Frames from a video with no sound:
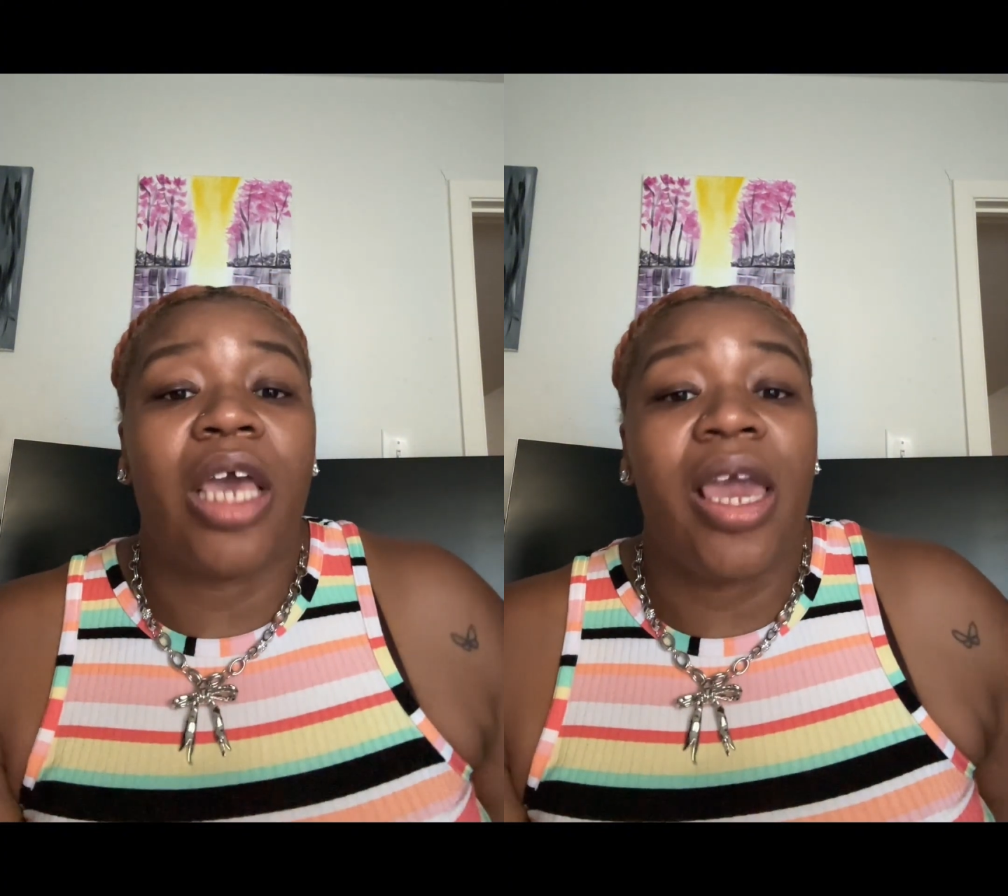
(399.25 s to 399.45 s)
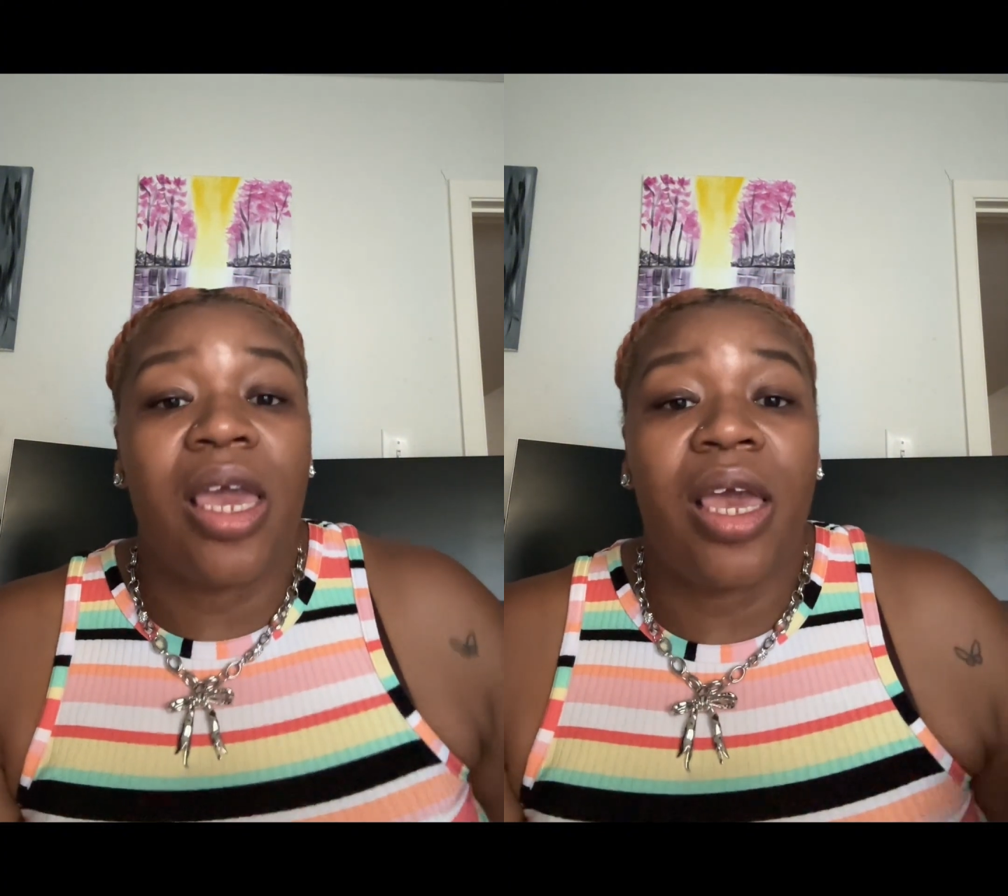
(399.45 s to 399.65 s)

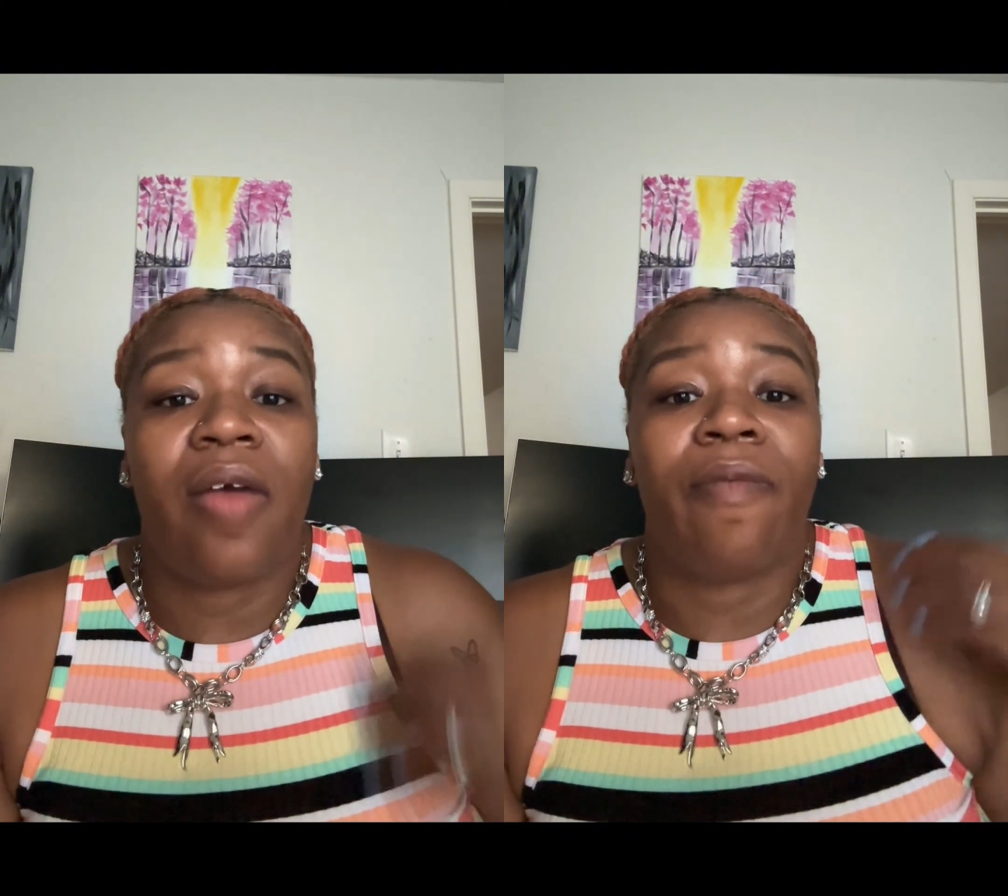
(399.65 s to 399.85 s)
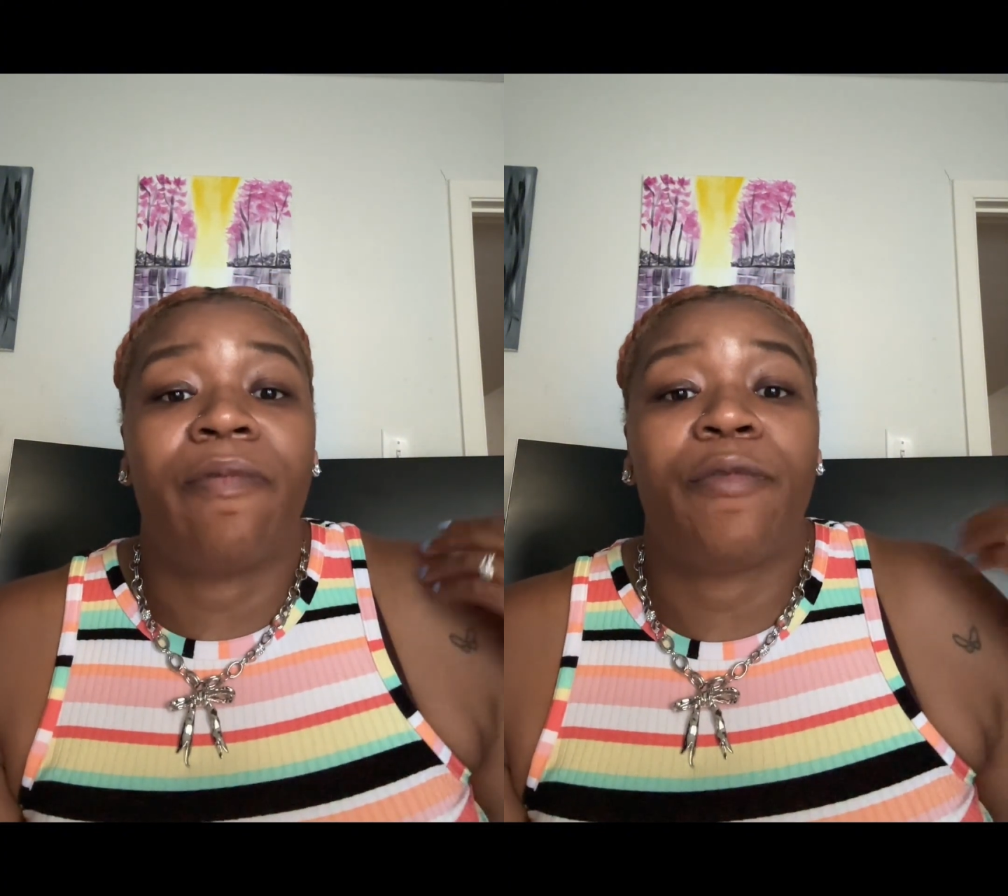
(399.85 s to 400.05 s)

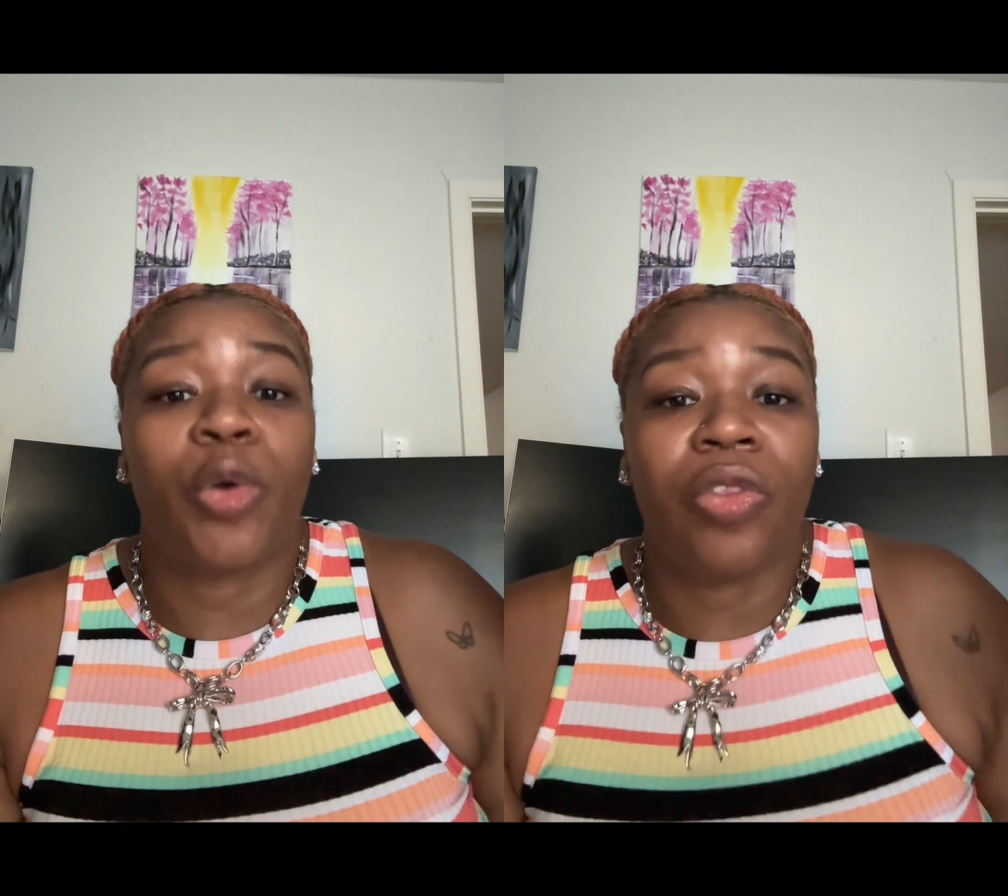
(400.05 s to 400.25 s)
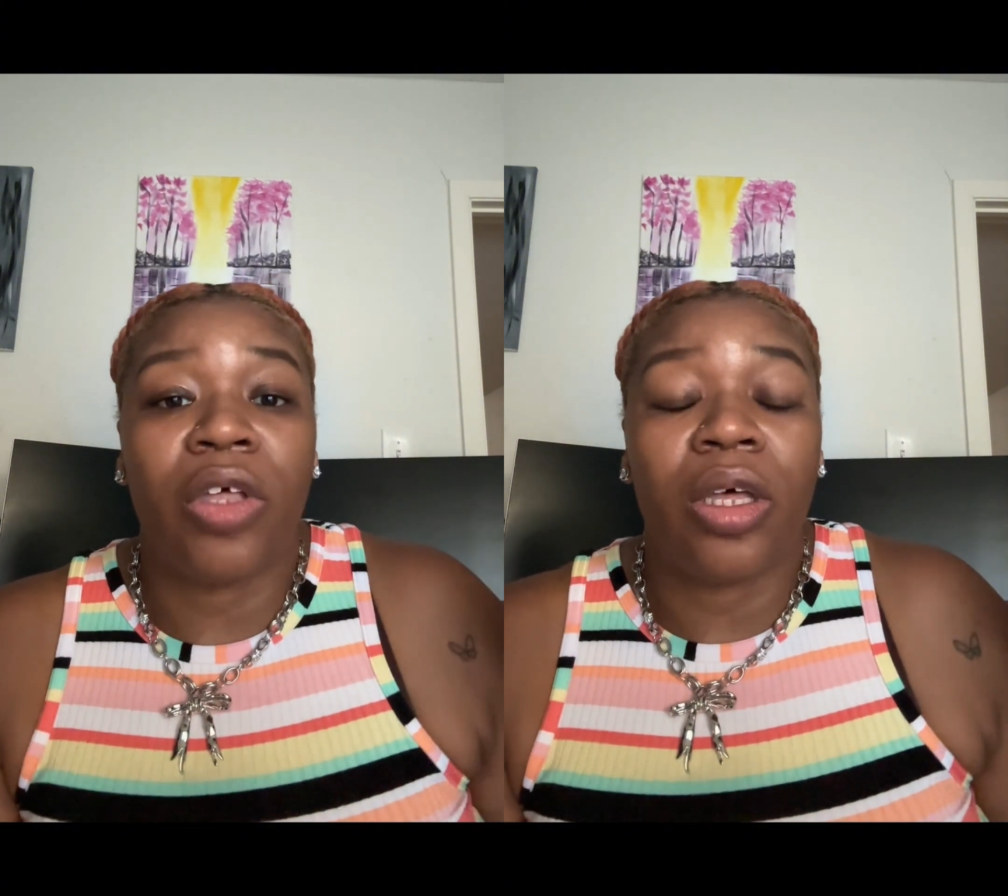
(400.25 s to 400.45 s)
and
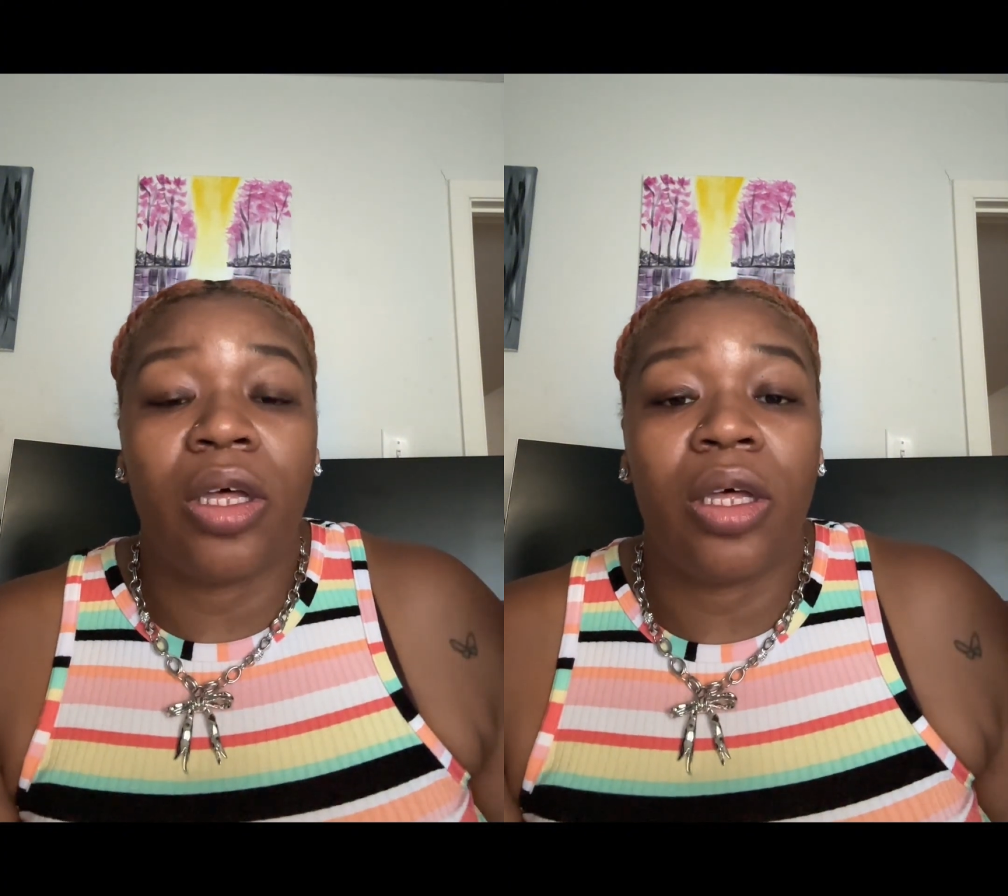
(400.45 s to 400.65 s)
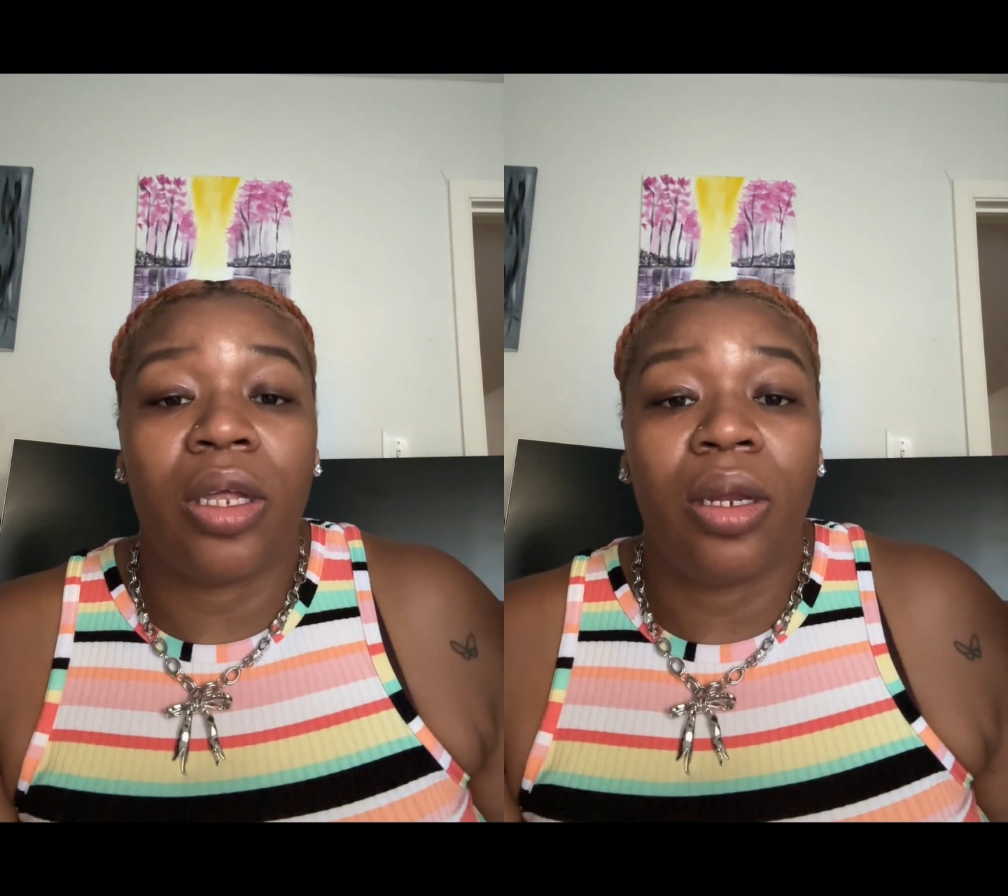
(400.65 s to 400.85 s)
for
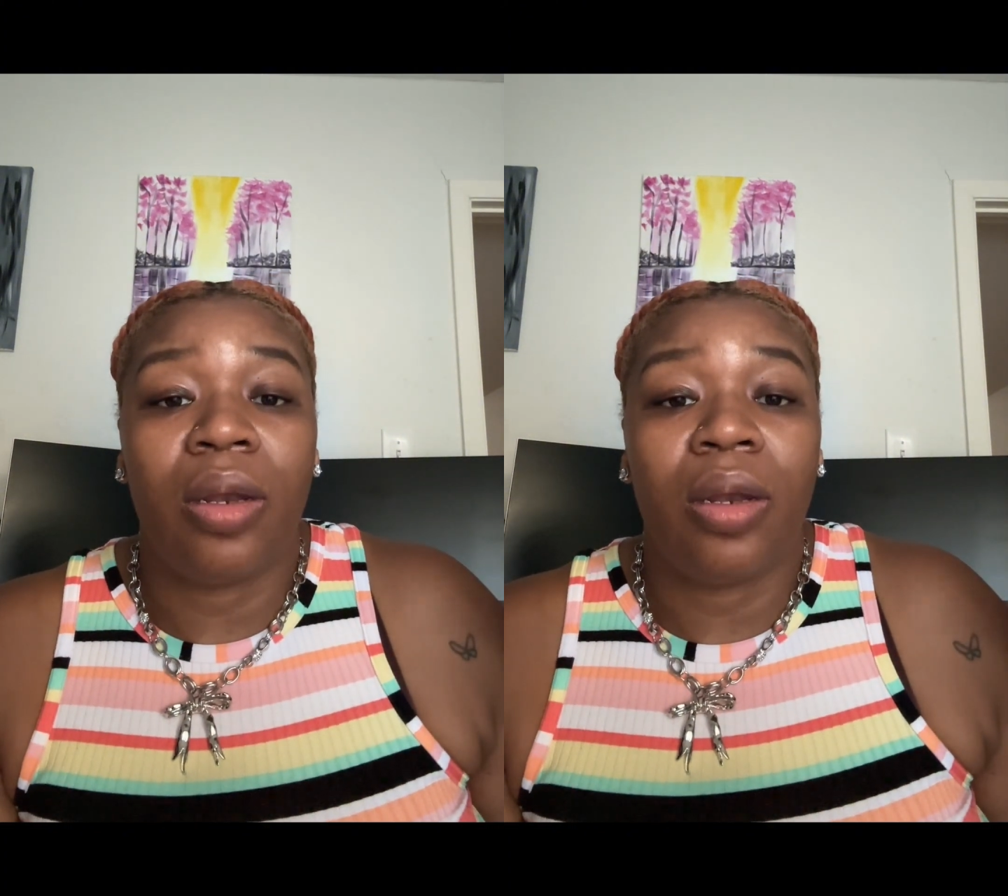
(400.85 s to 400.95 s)
the